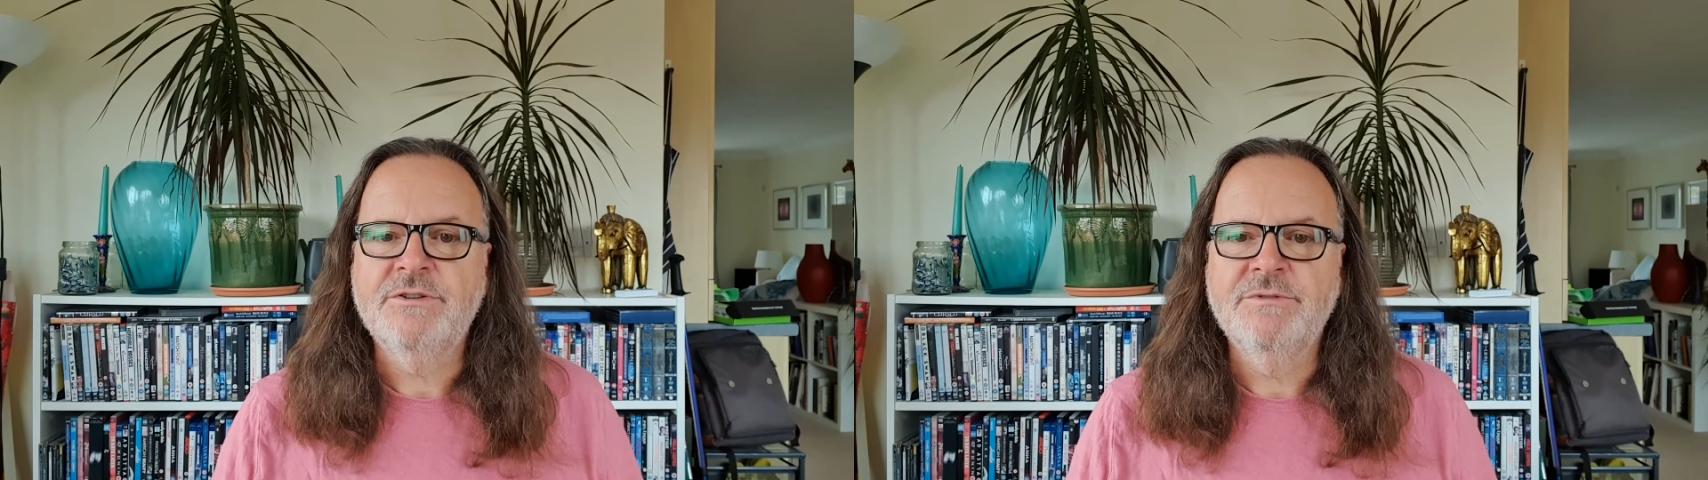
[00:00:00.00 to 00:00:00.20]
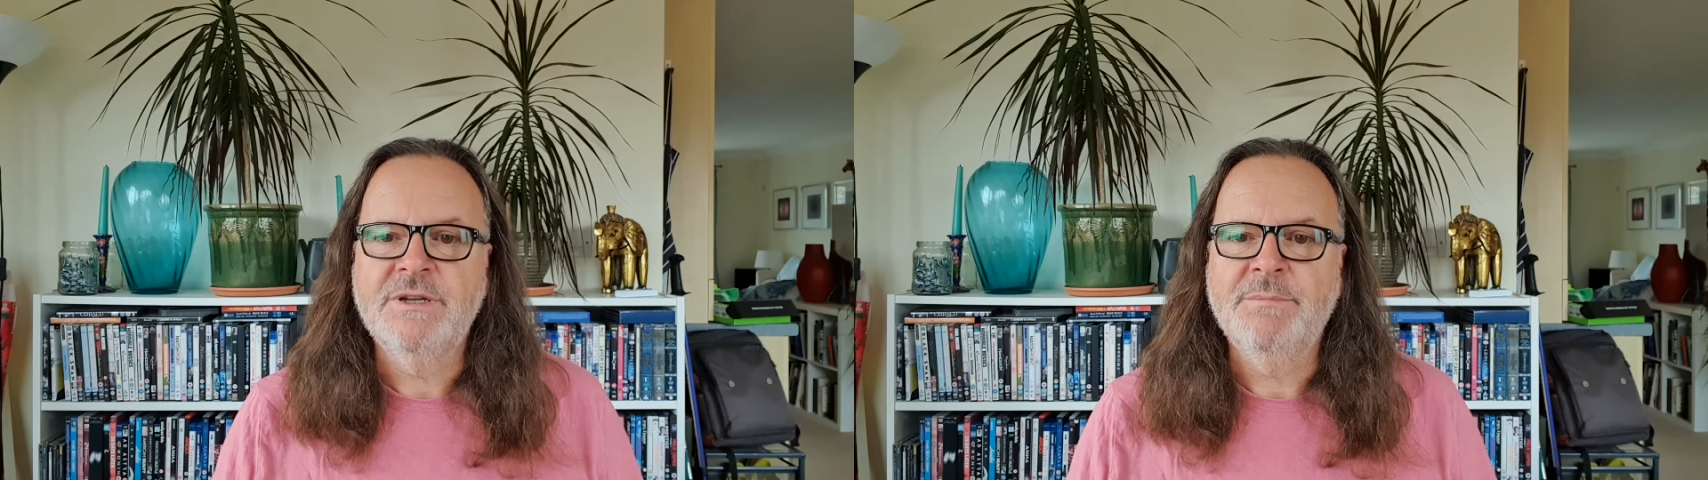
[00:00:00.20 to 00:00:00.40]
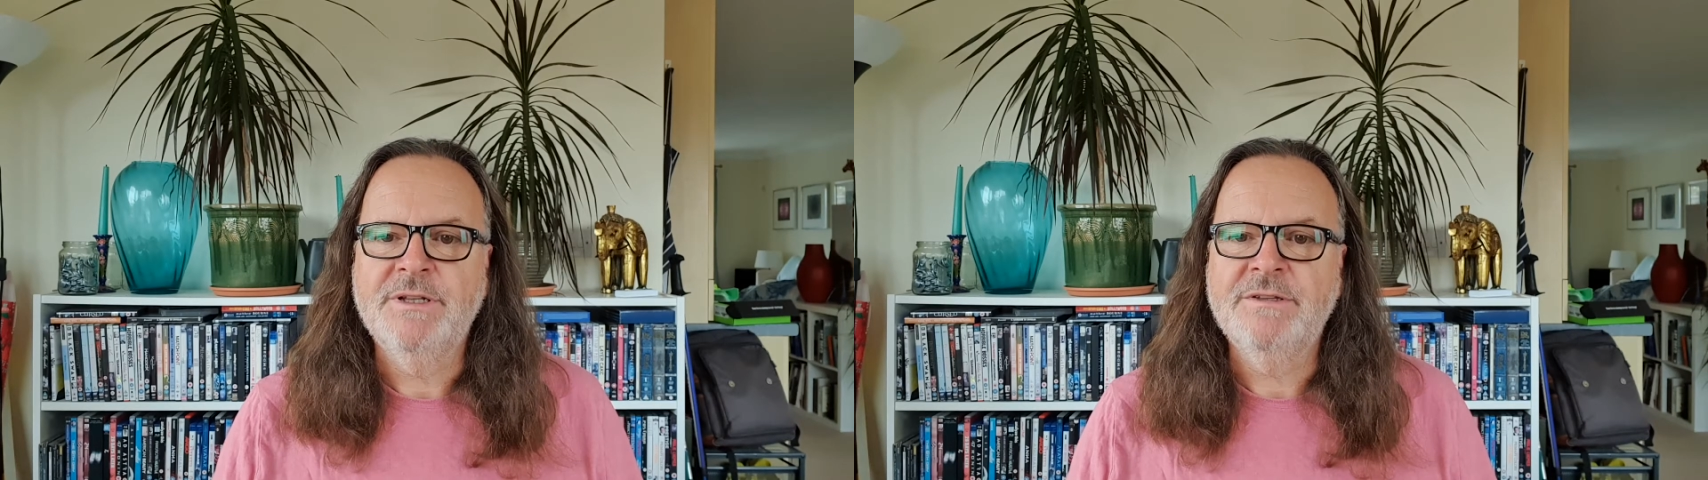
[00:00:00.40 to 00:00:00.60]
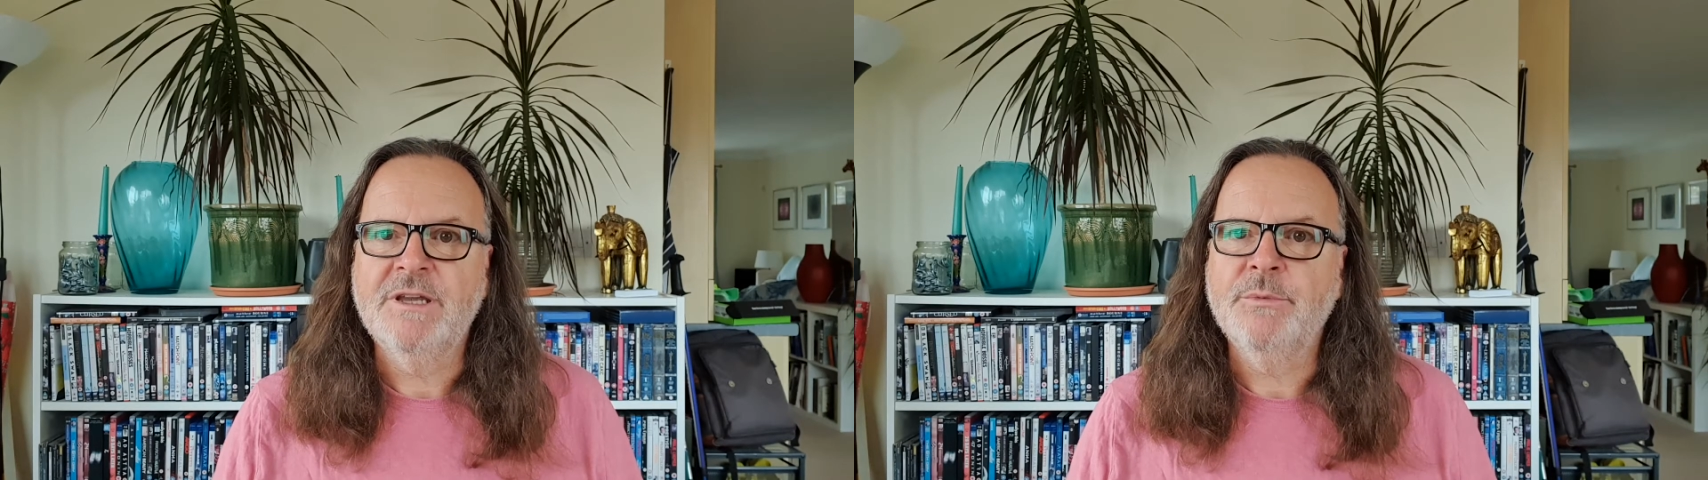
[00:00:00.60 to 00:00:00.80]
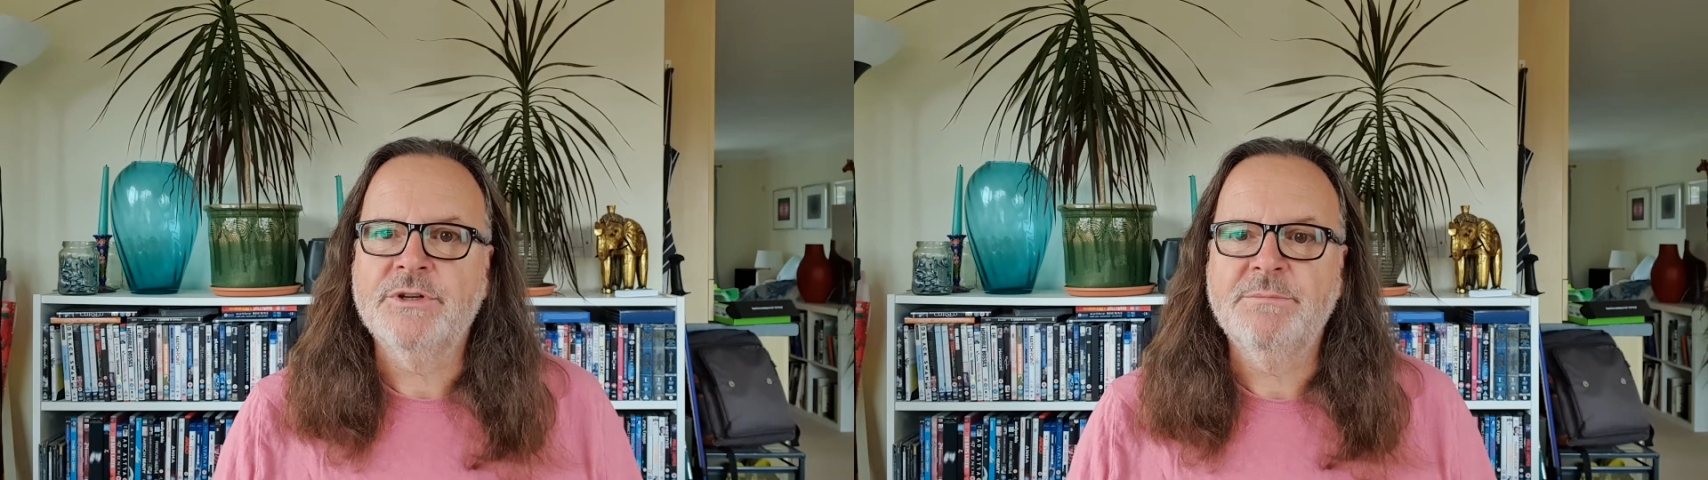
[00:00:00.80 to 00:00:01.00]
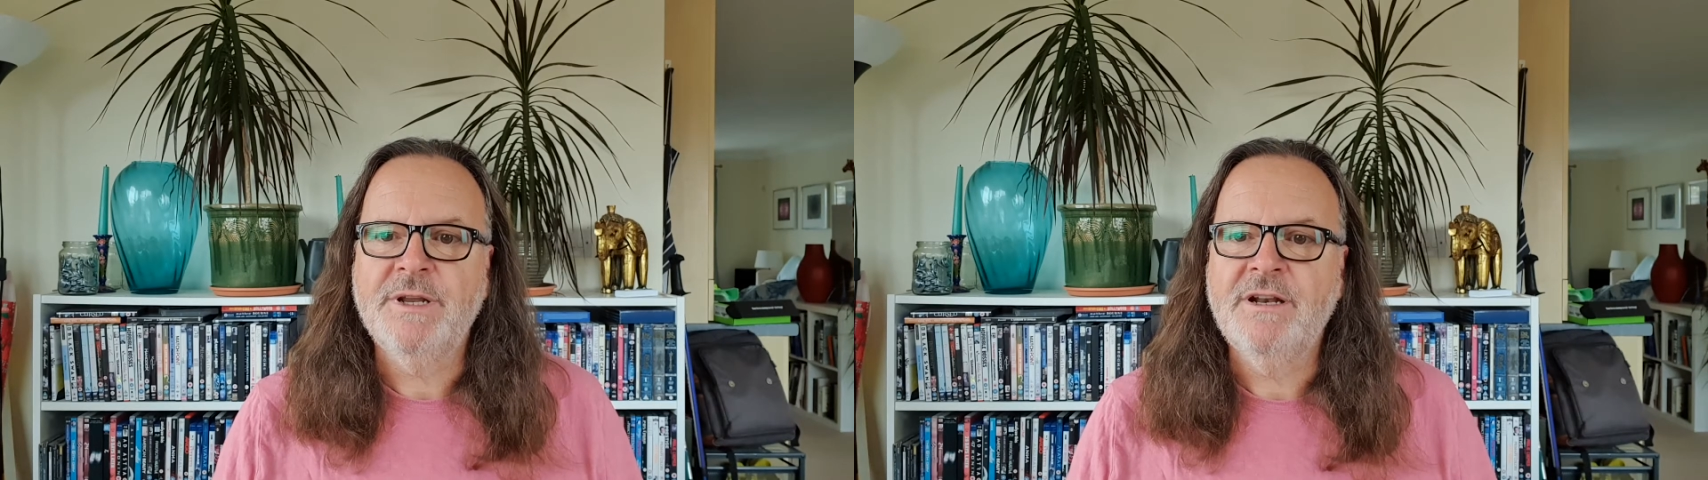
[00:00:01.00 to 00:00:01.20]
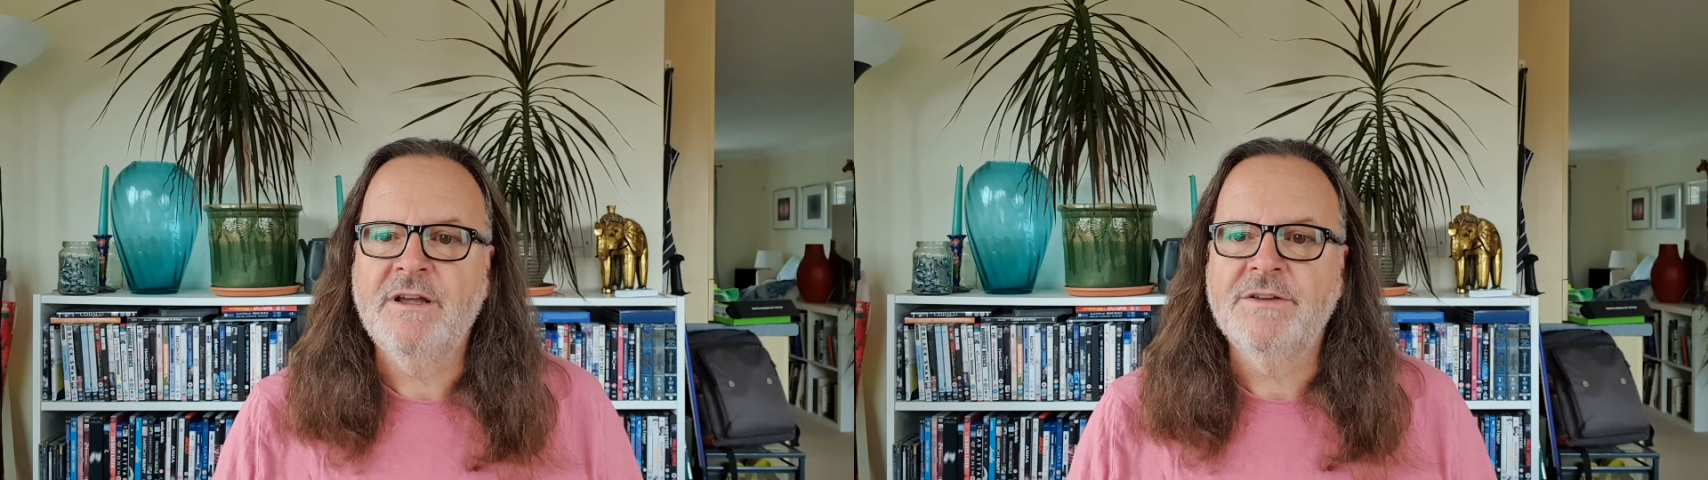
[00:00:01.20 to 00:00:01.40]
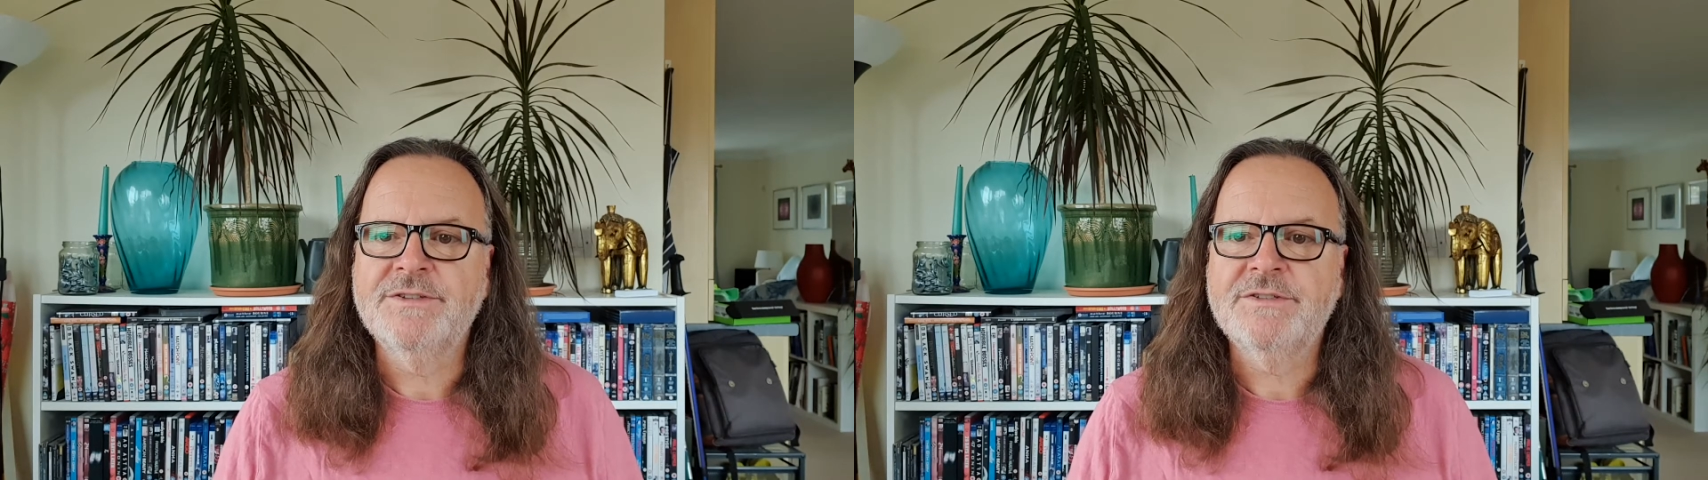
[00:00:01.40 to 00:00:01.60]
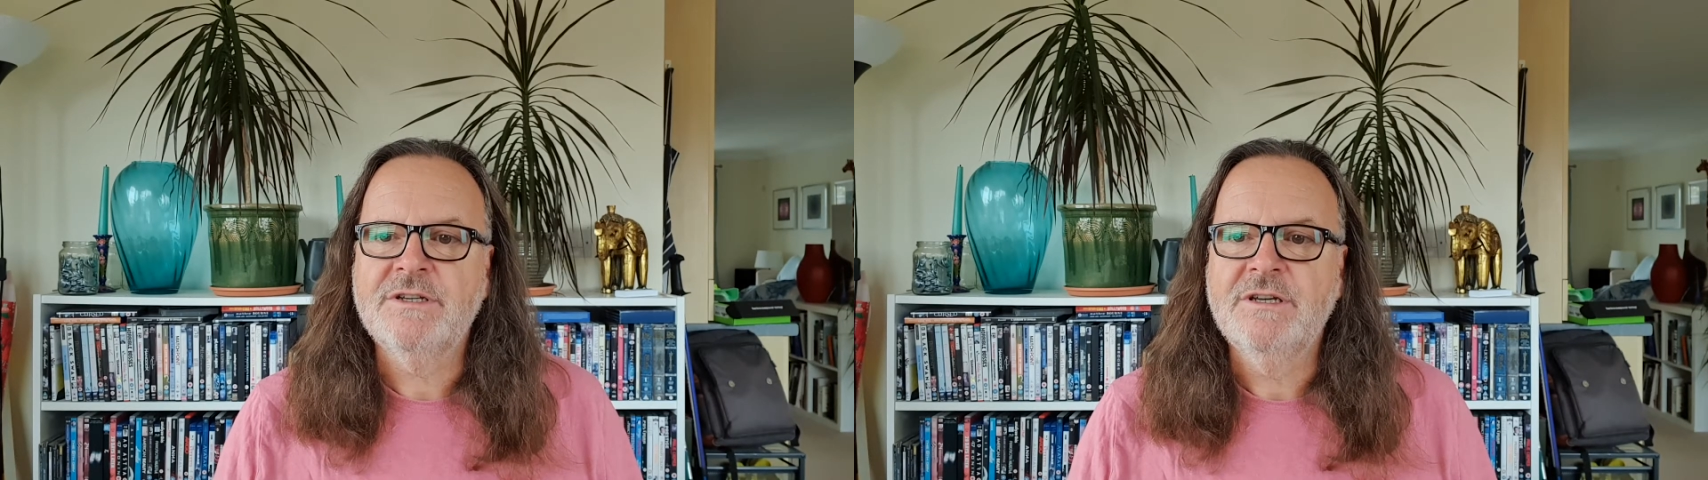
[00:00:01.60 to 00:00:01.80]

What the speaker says: rebuilding what had been lost.